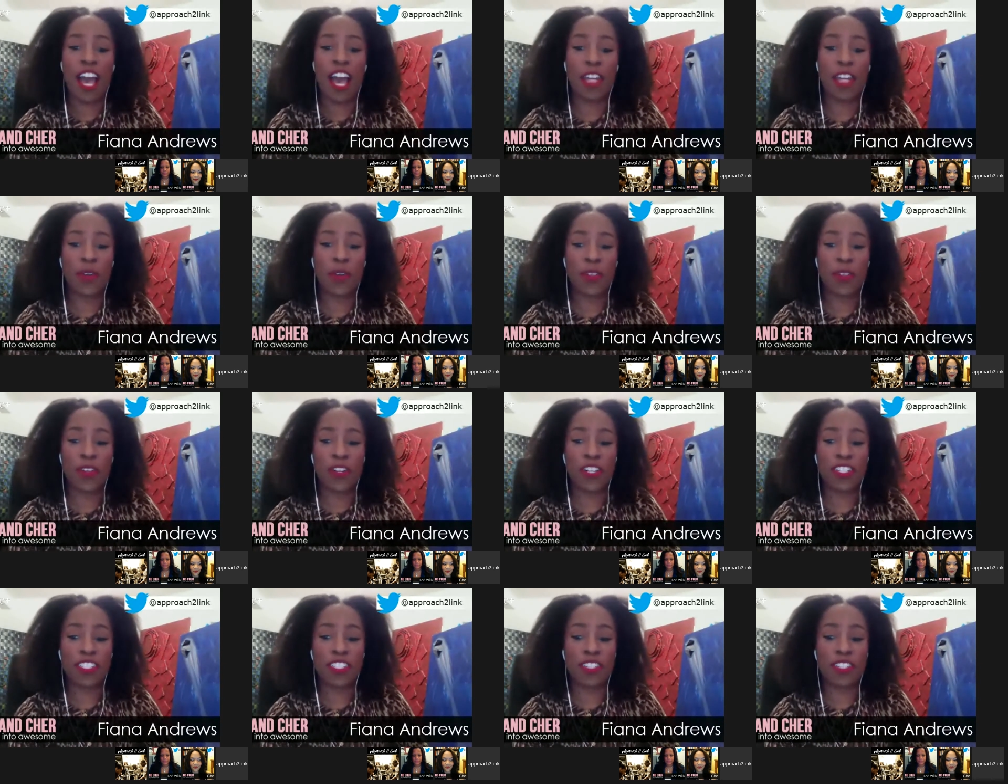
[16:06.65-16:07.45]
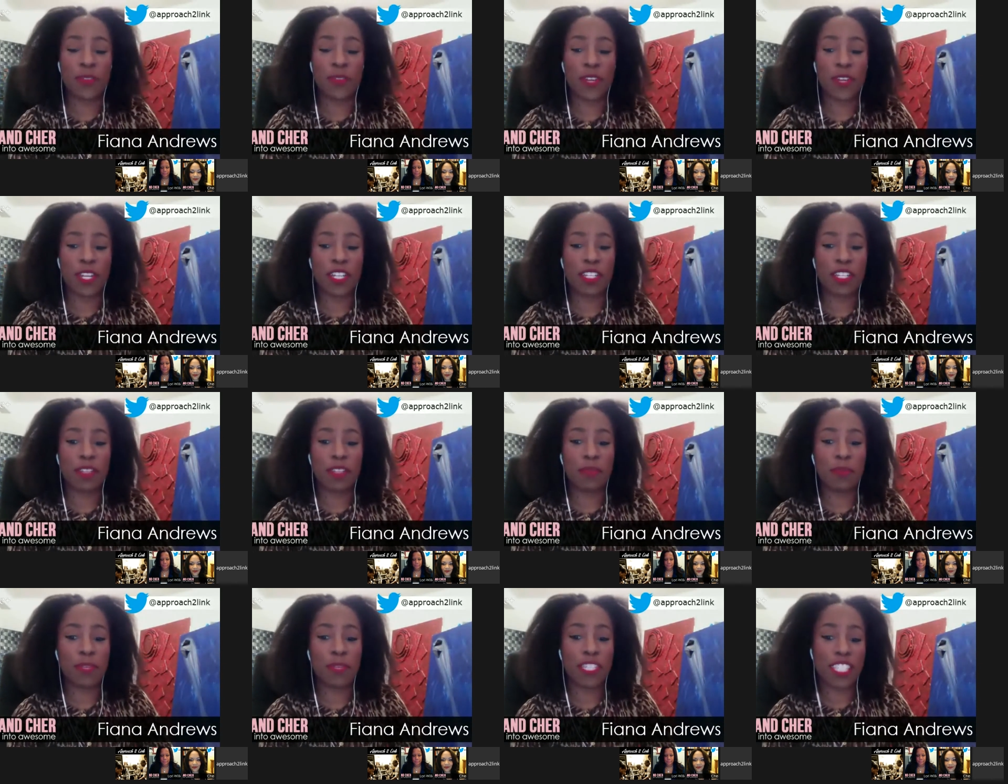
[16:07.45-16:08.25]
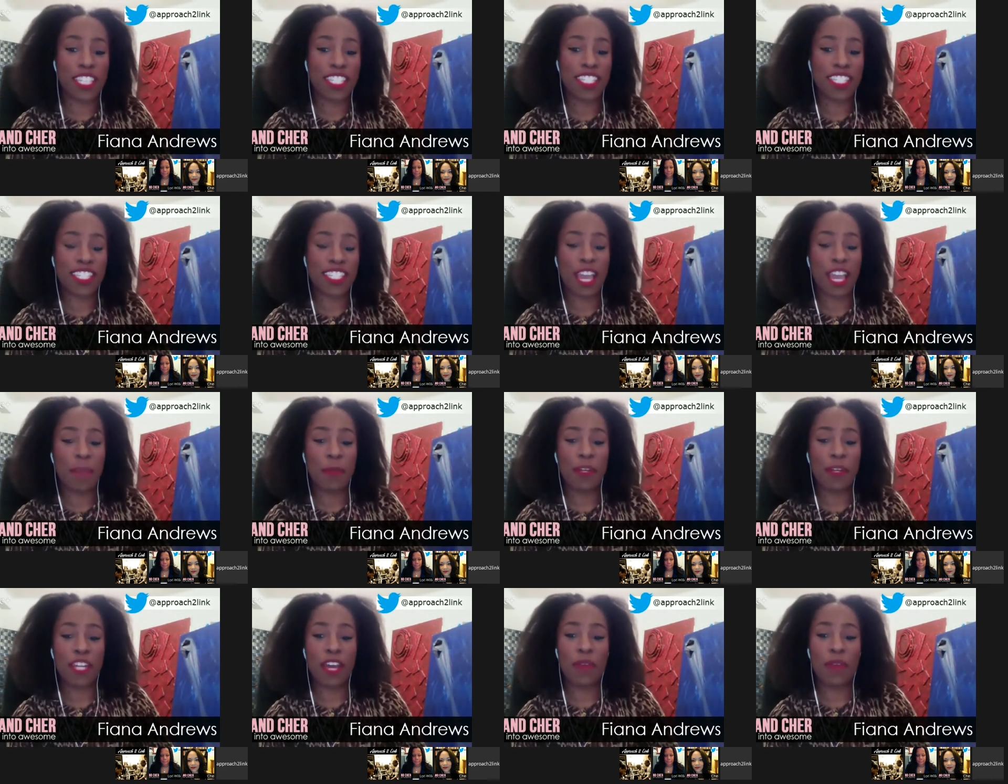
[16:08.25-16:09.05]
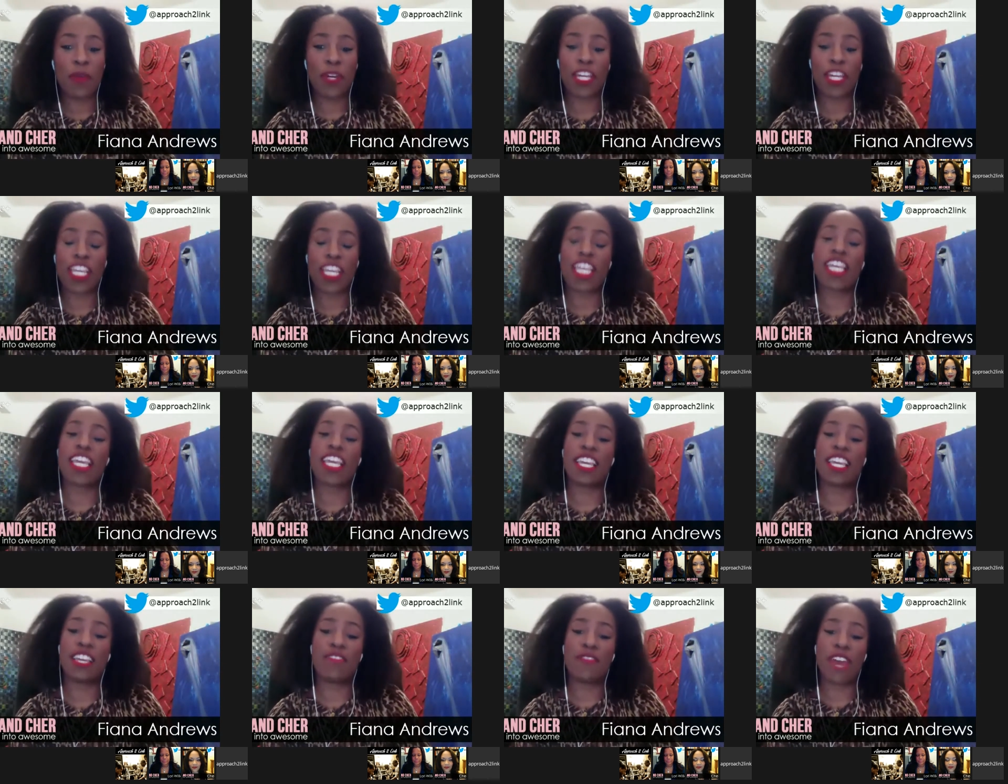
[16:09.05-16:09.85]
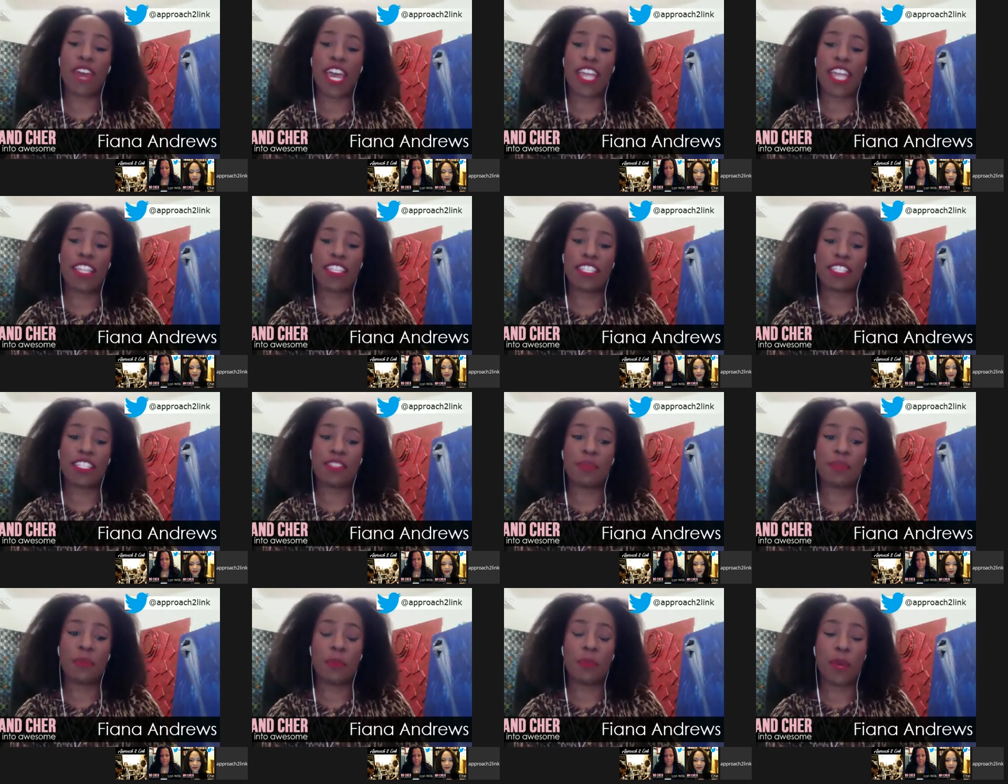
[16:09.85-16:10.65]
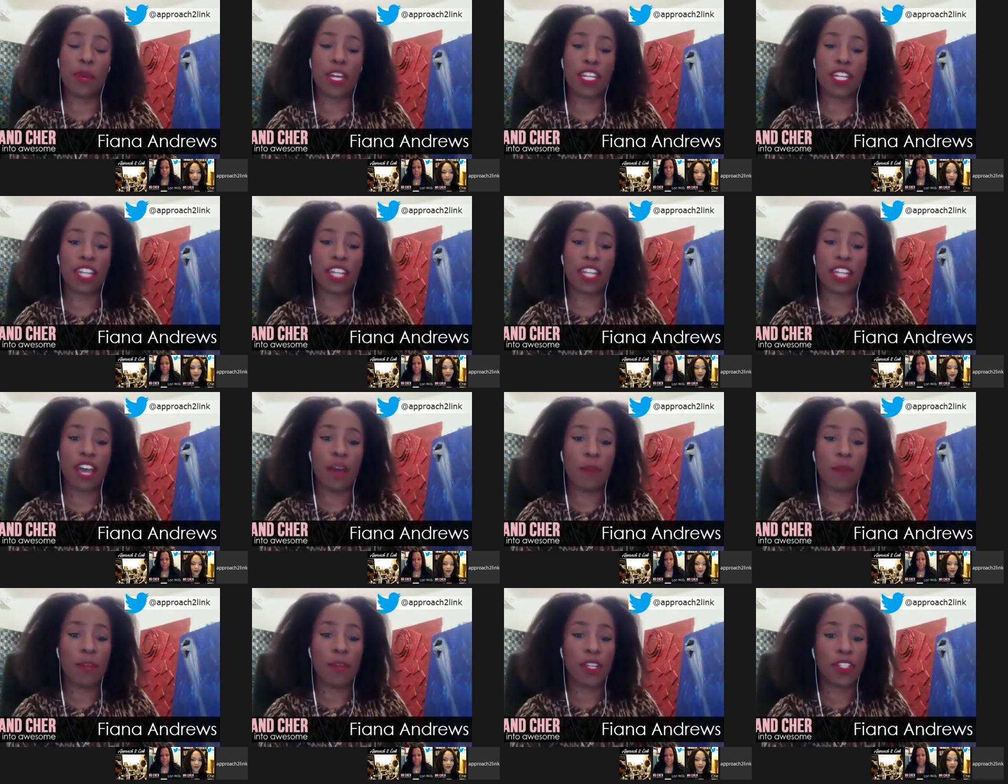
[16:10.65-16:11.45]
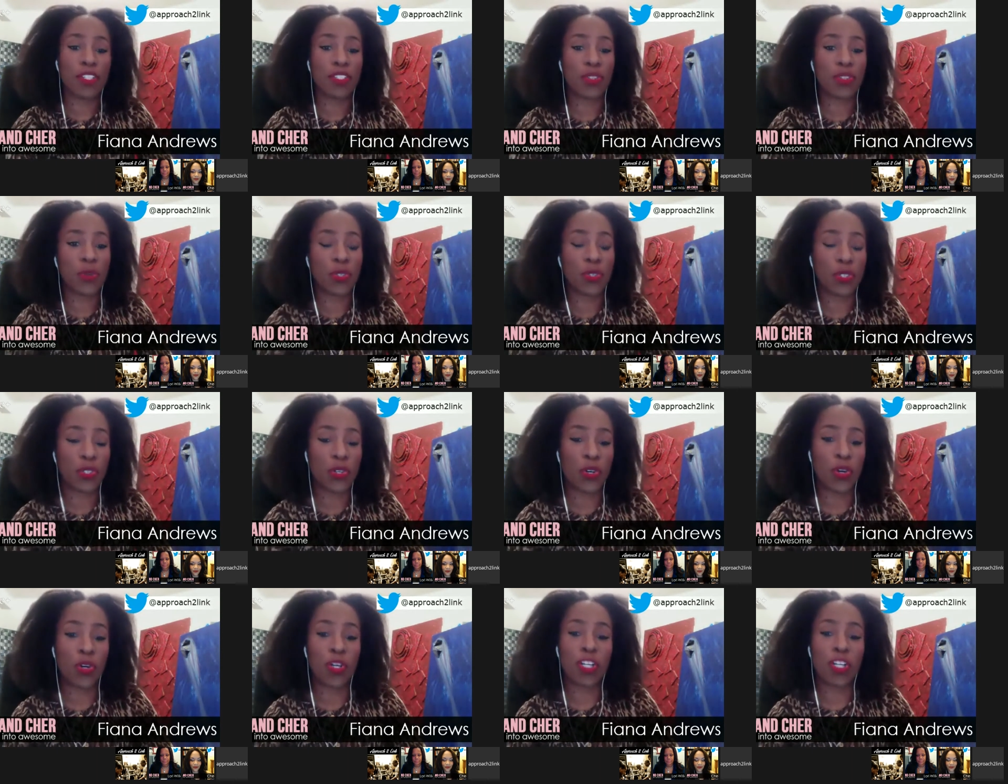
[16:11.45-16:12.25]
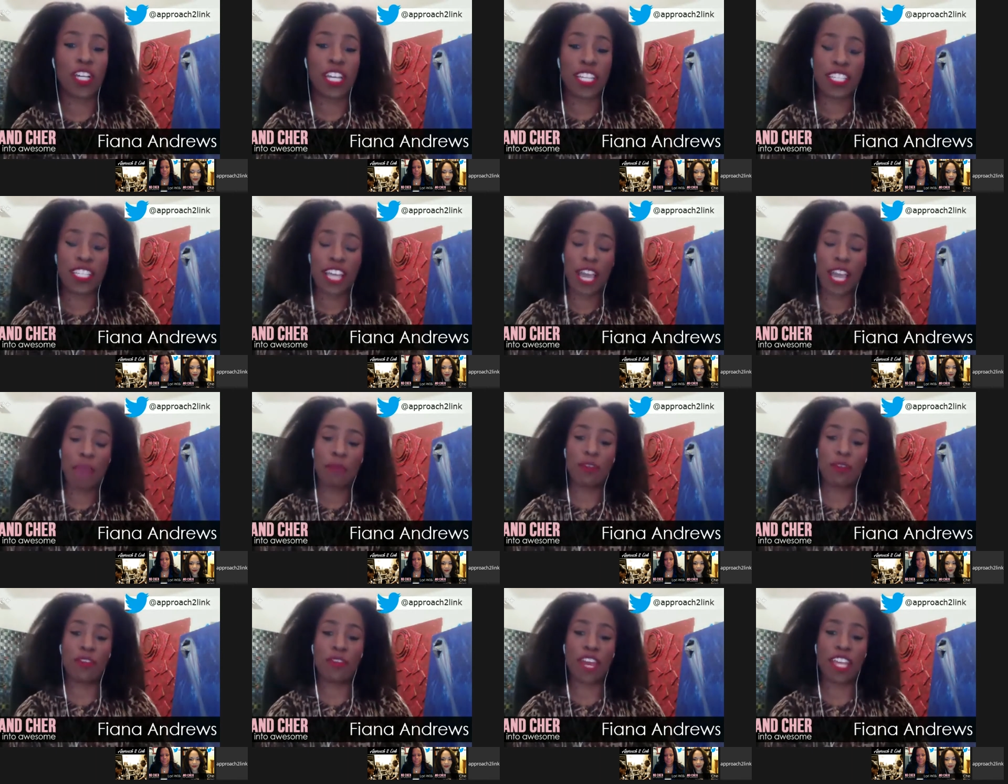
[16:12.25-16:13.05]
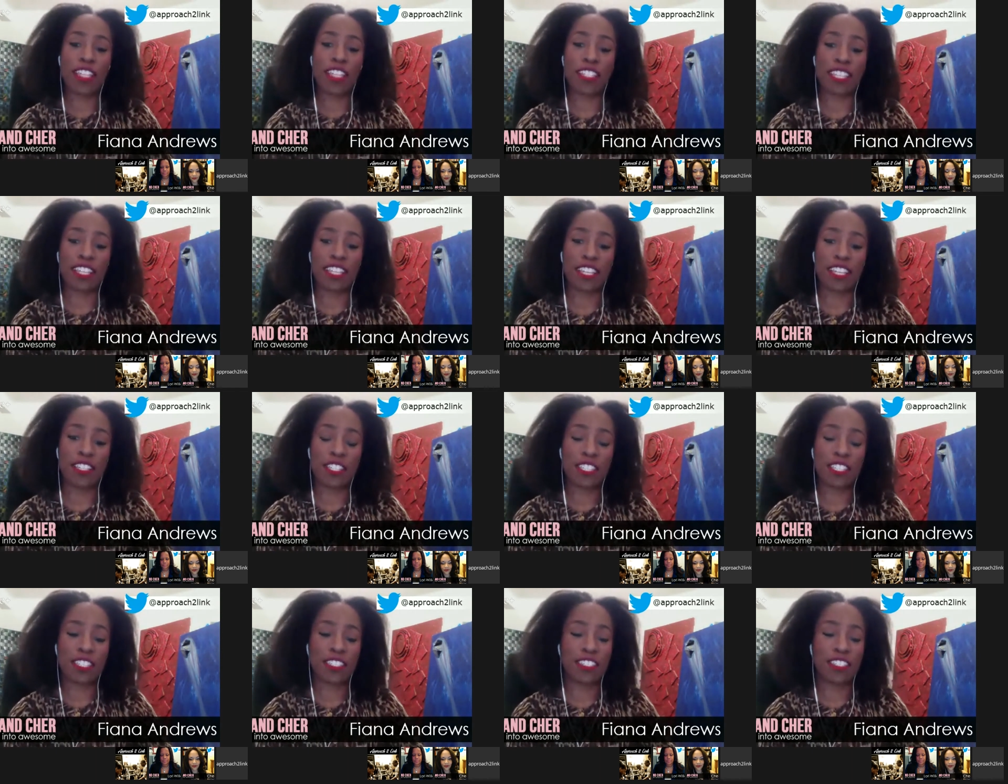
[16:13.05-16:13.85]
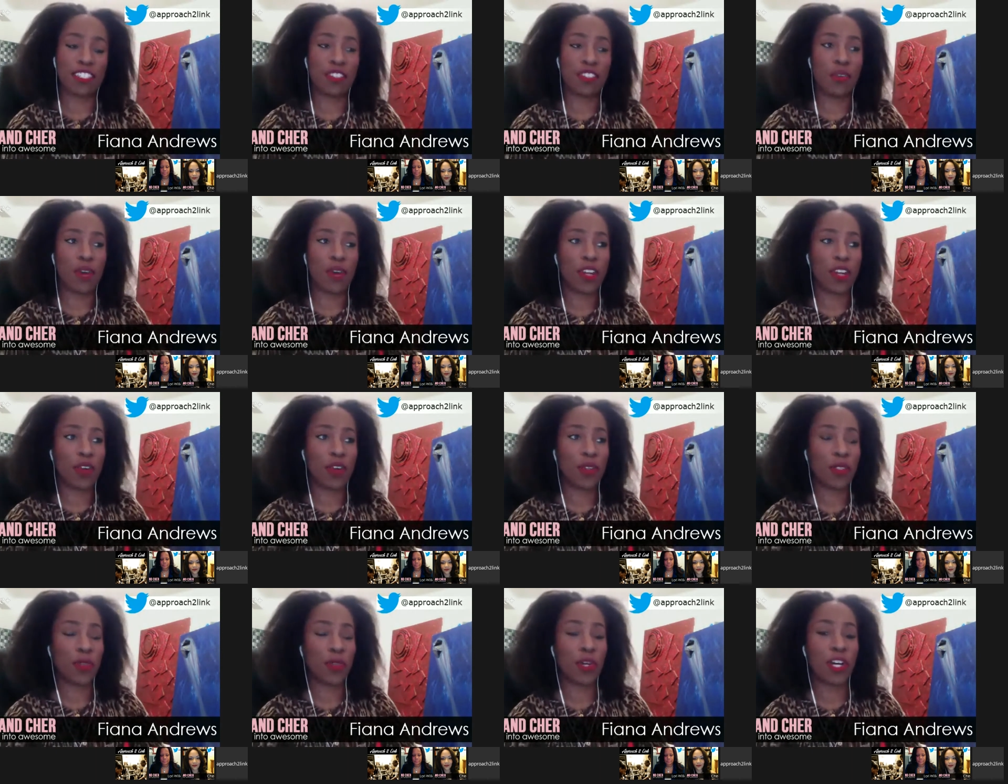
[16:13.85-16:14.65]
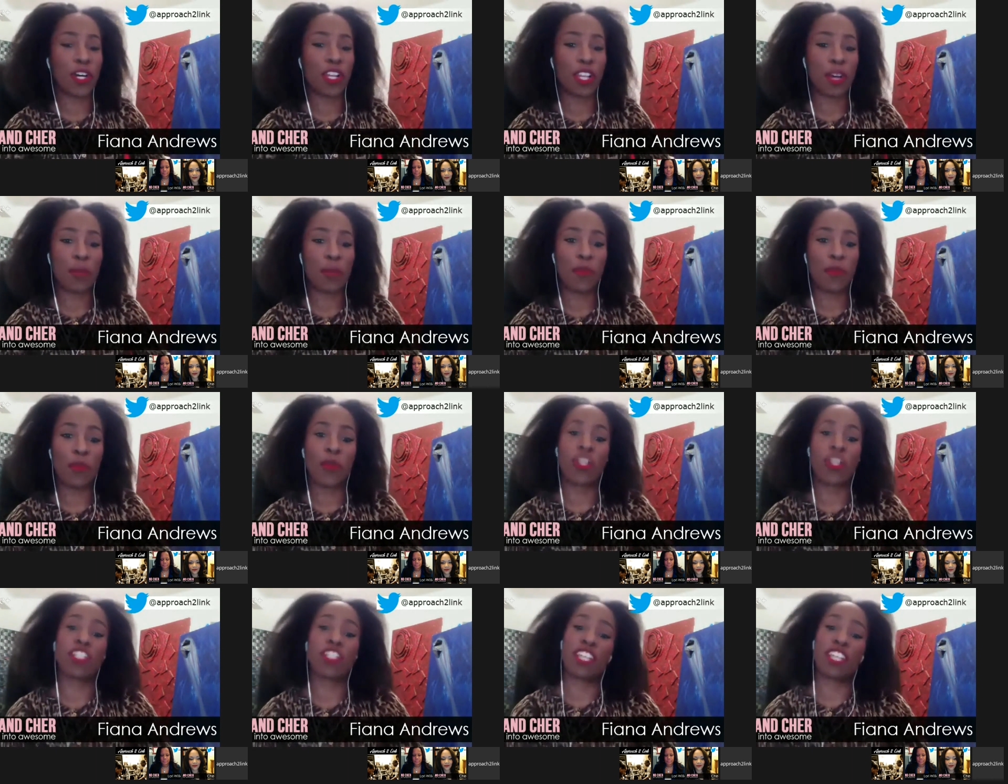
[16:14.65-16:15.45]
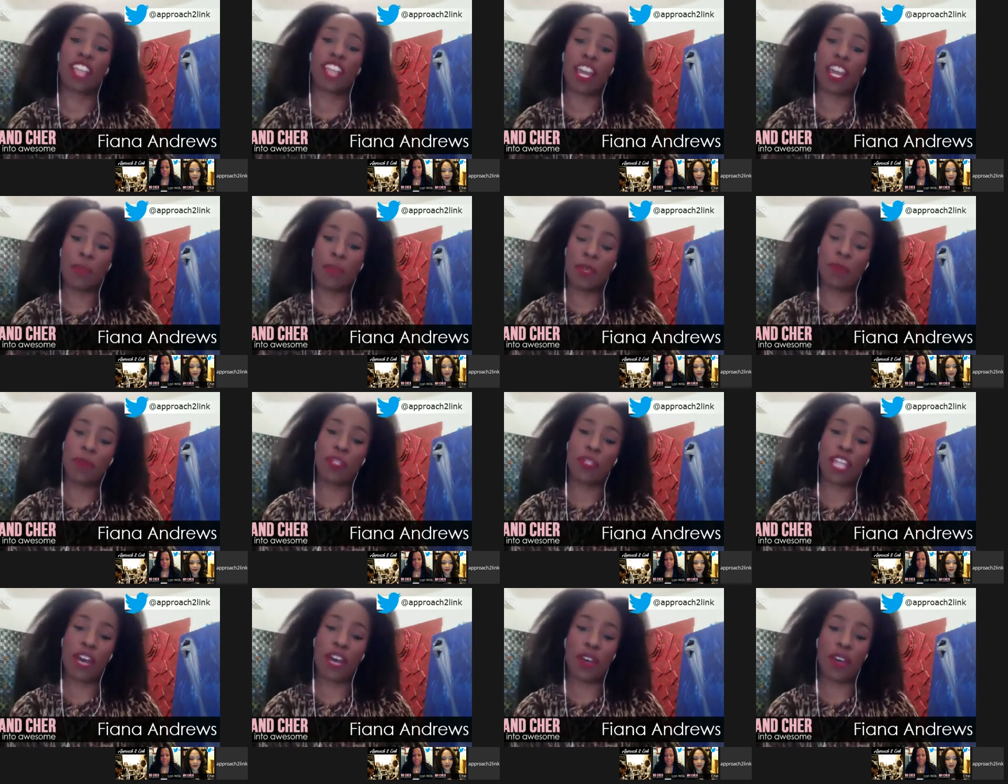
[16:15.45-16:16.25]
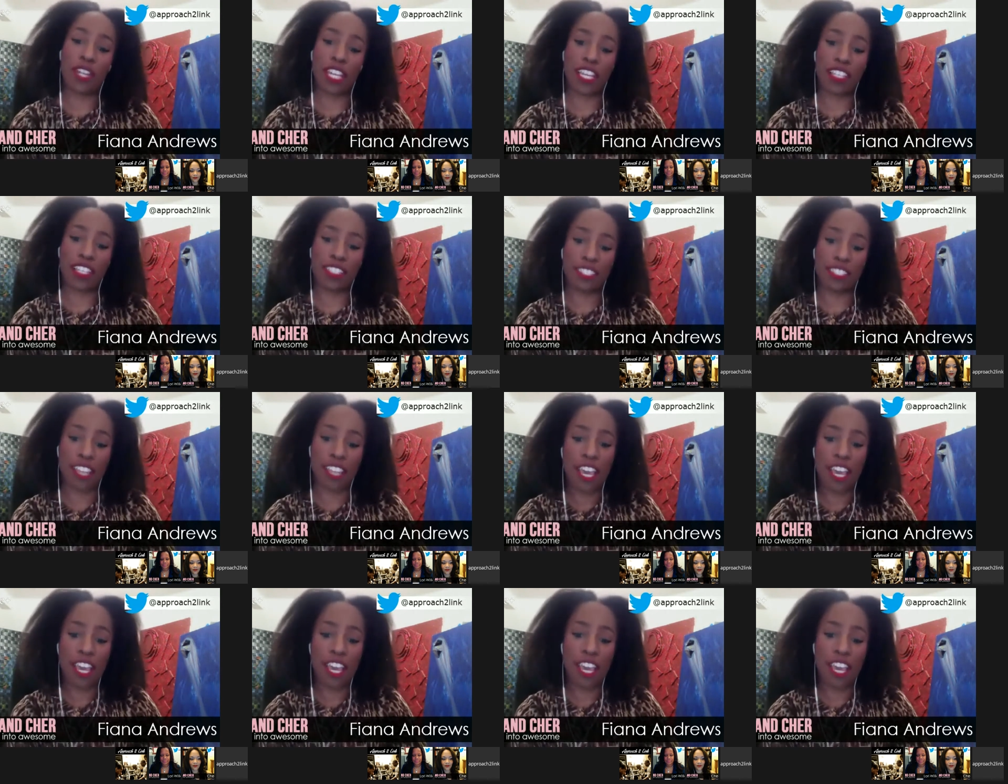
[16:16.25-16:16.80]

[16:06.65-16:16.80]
I know there is different business type of networking events, but not much social type events unless you want to go to a club, which a lot of people nowadays